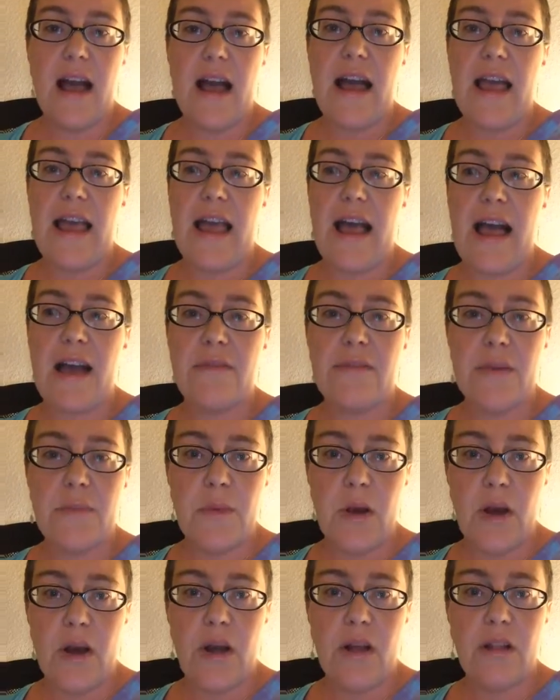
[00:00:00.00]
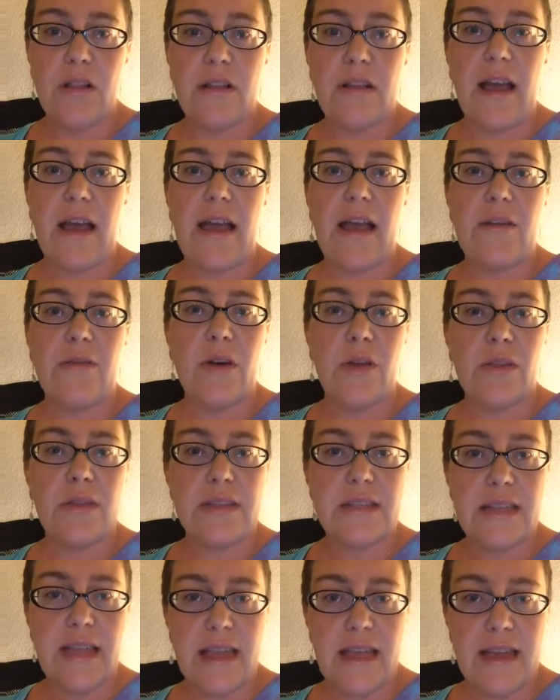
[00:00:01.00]
I have them all. I have all the
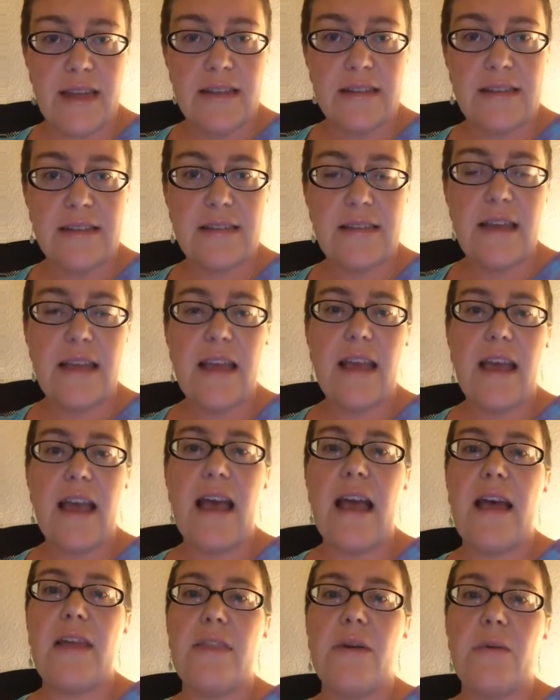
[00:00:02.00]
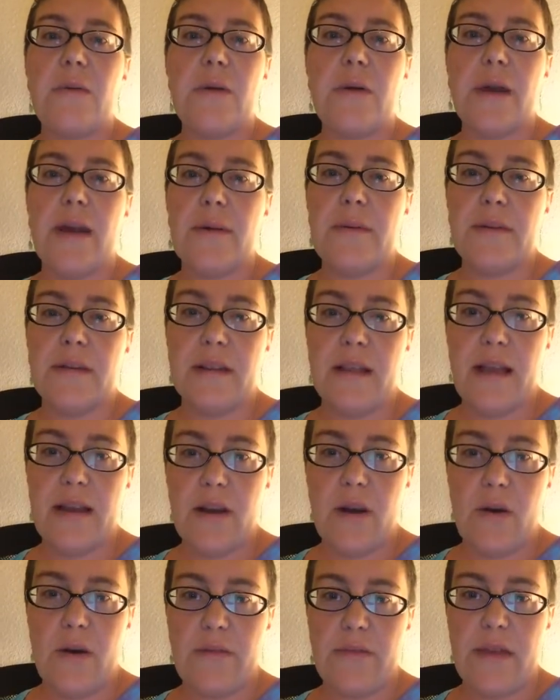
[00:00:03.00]
scans, and then we were able to let
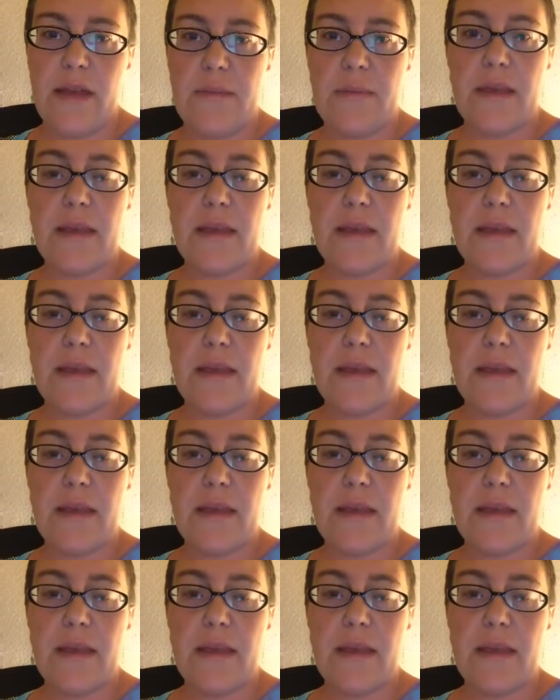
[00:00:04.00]
go of them.